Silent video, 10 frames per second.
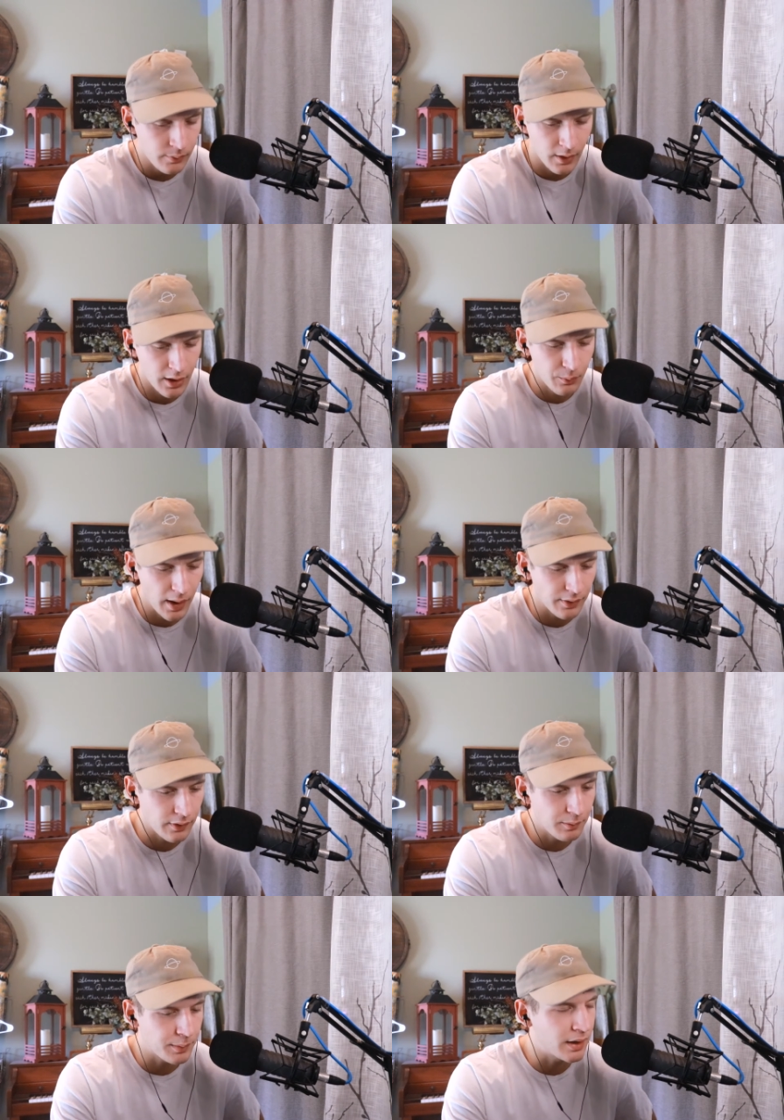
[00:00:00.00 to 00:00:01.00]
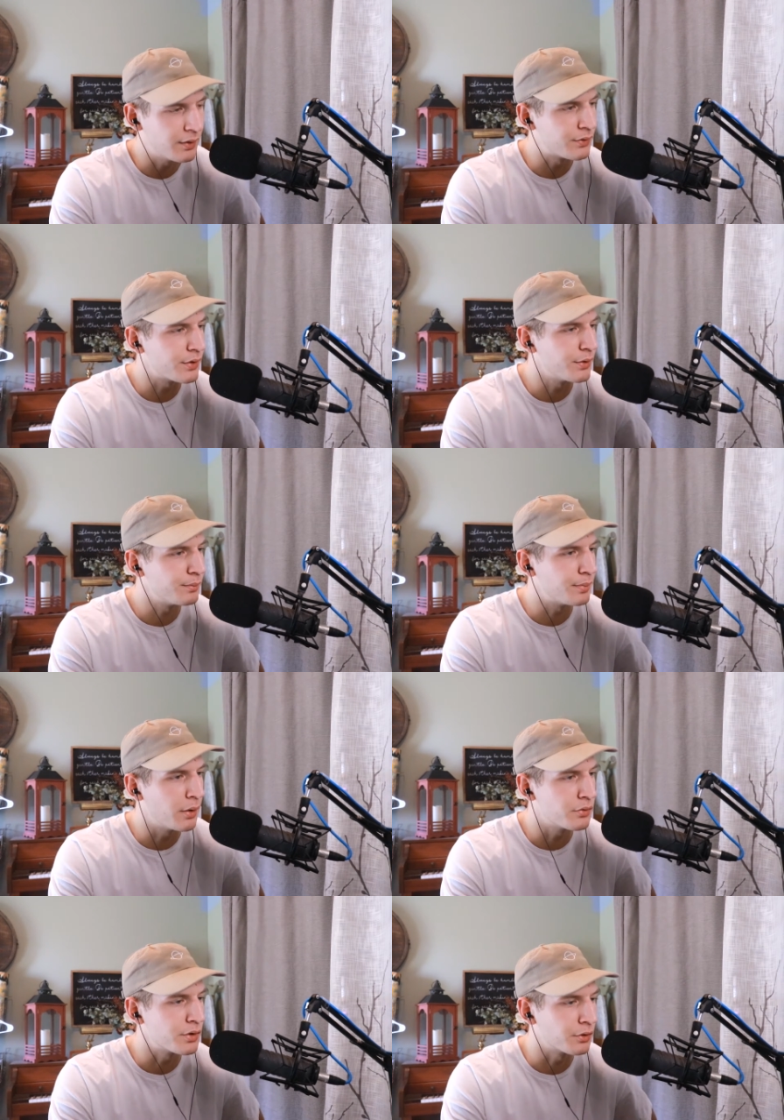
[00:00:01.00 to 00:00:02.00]
And rather than be uncertain,
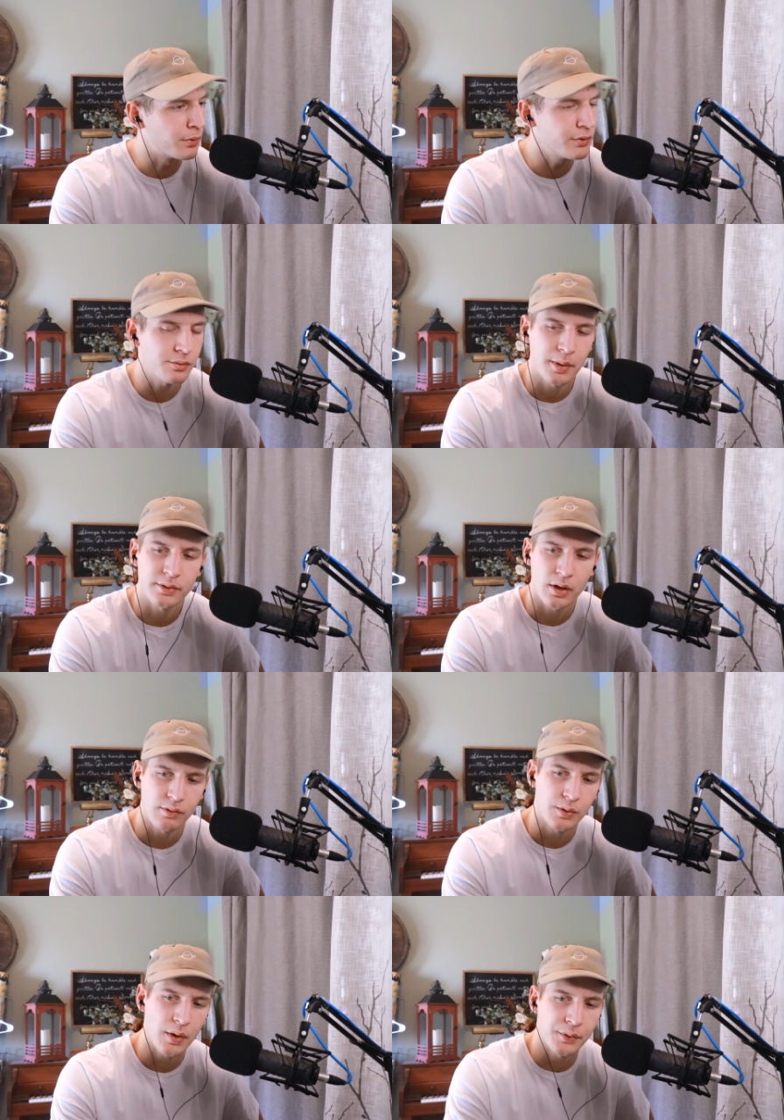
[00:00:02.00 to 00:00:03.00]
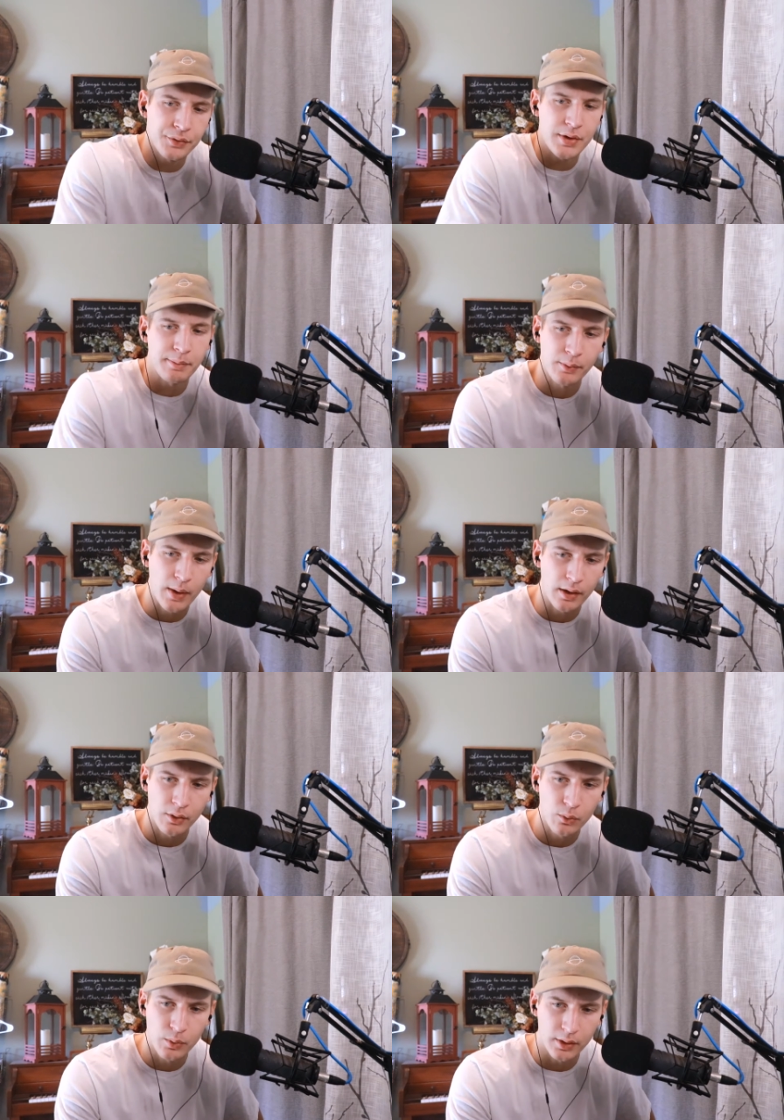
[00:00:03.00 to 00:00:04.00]
post, and cringe at myself, I'd rather step away.
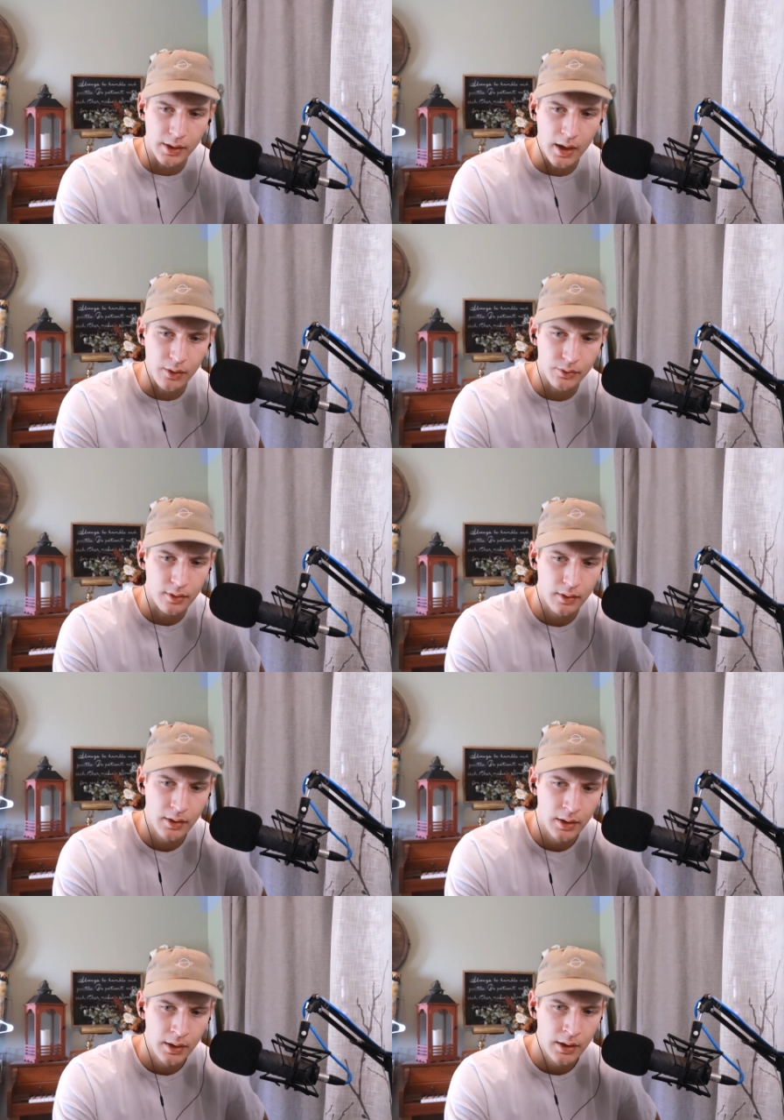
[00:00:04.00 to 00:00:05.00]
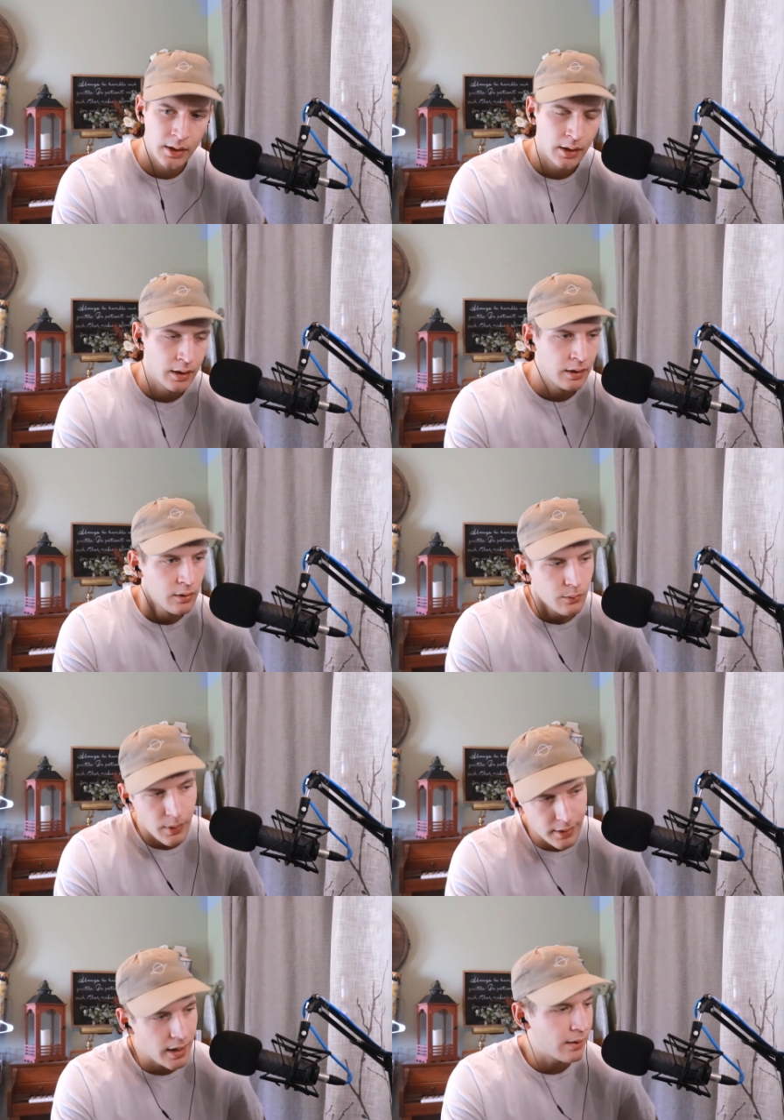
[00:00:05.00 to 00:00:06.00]
Who really cares?
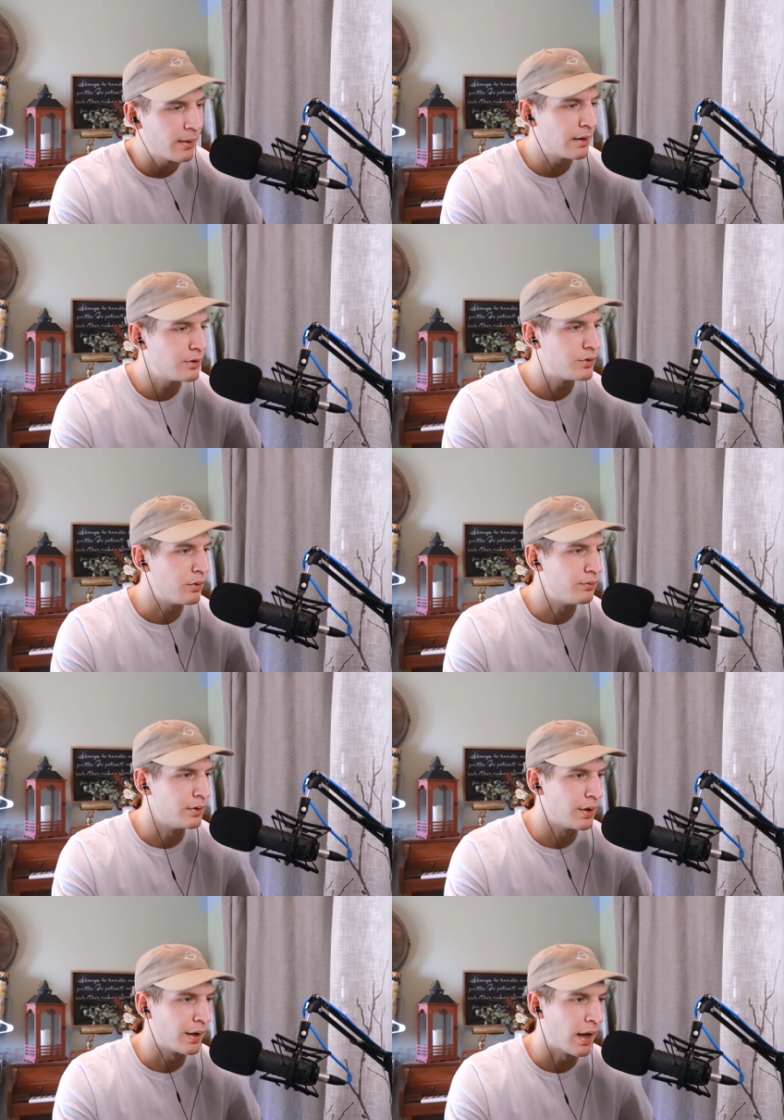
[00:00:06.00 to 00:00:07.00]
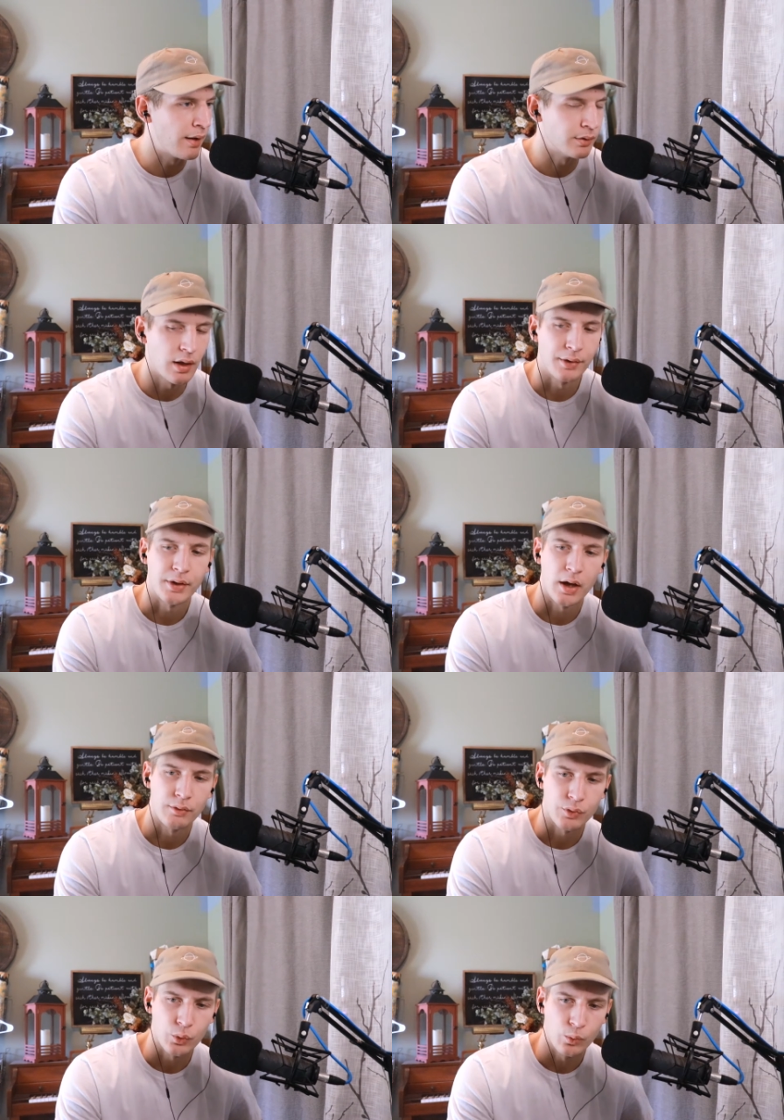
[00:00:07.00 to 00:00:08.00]
Right now, I just don't feel like I have a lot to
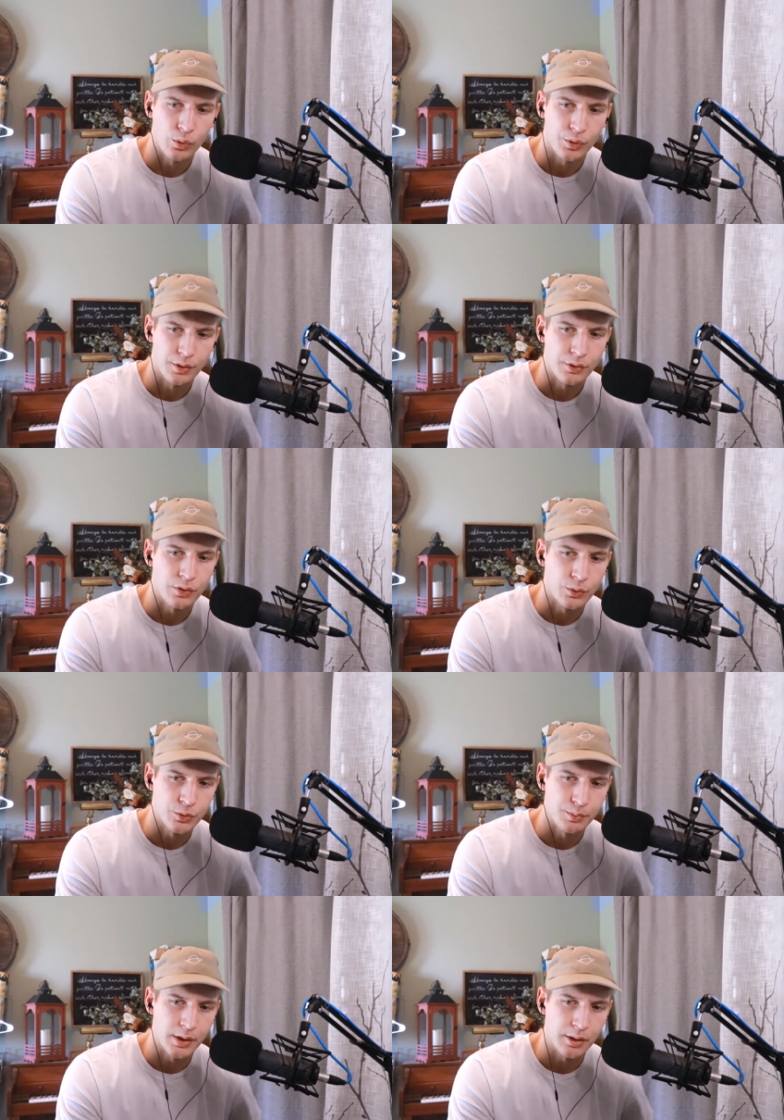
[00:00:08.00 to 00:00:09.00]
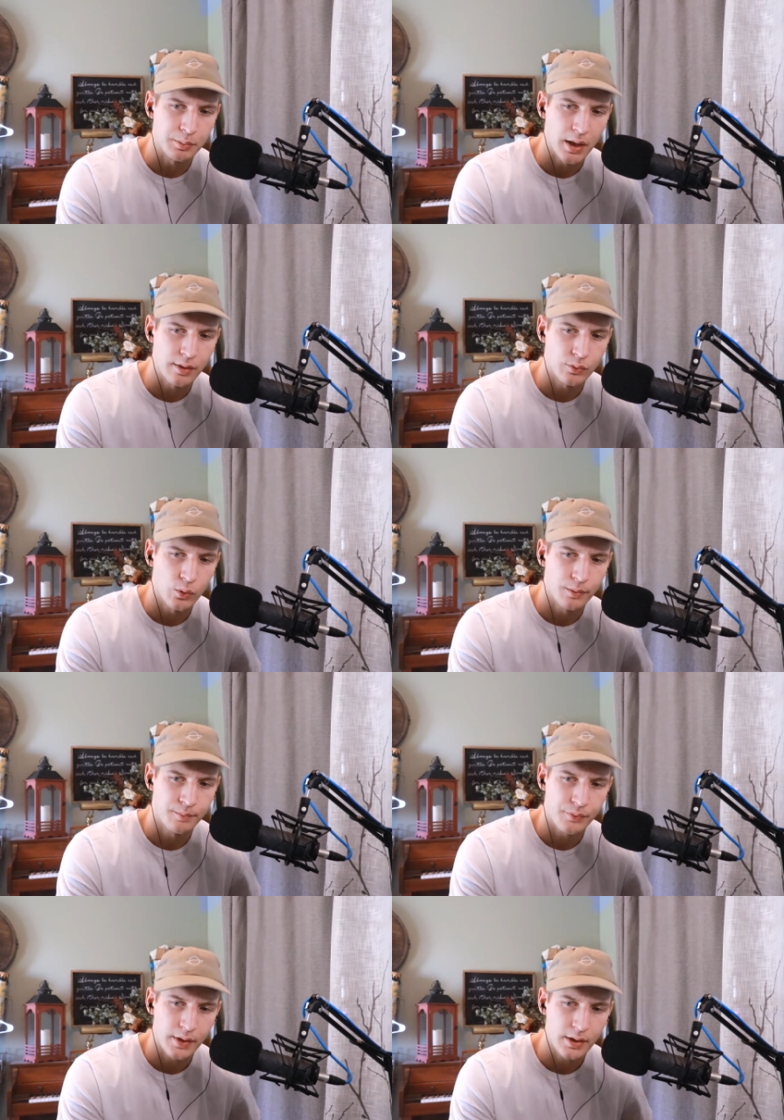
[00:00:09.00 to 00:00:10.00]
offer the world on the social media platform,
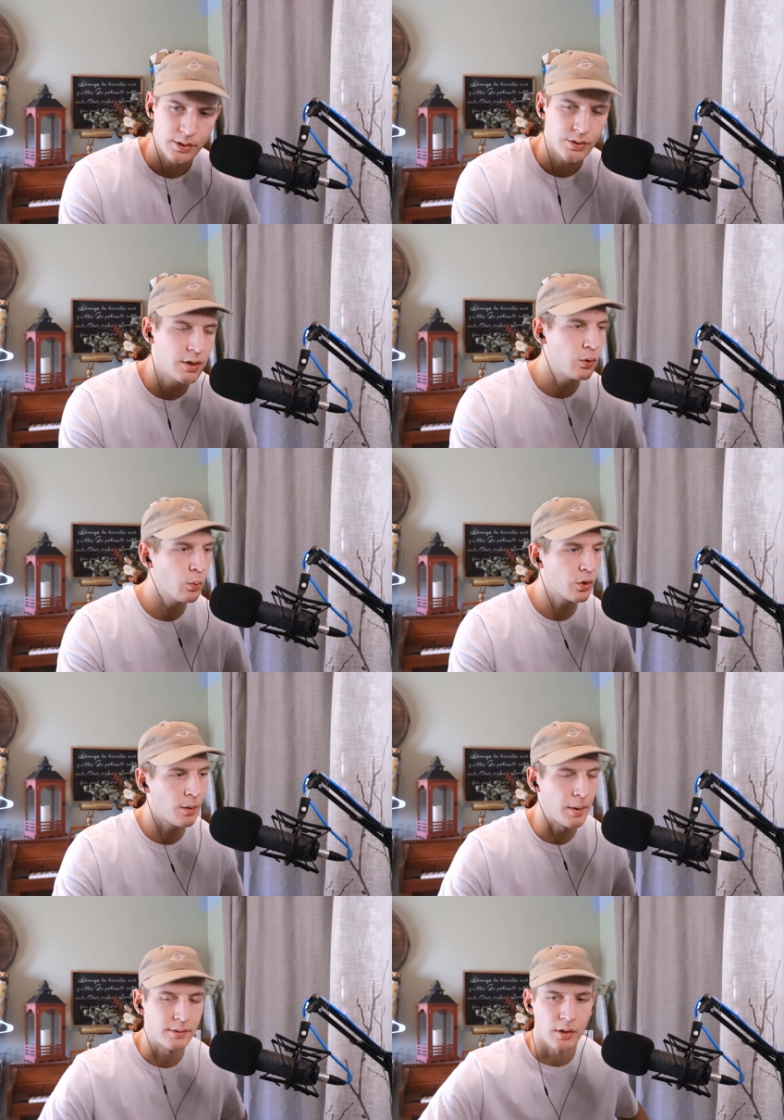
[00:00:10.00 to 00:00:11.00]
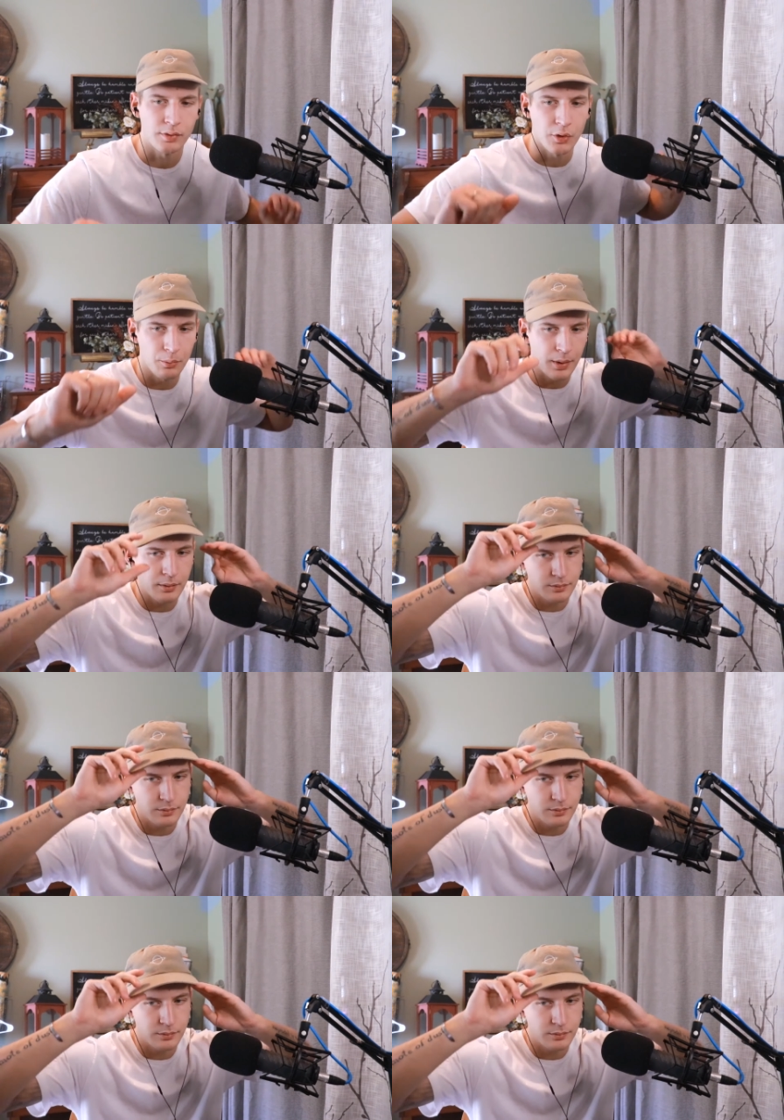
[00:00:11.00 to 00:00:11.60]
and I just need to work on myself a little bit.